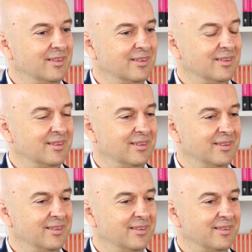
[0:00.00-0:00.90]

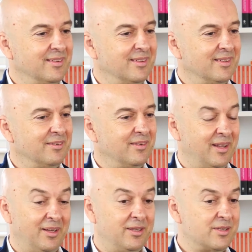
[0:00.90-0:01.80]
the, the,
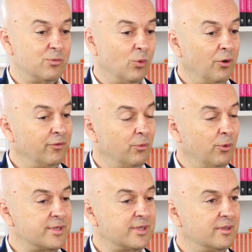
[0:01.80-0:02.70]
and it's one of the
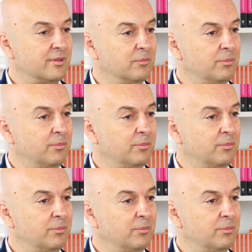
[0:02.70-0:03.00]
worst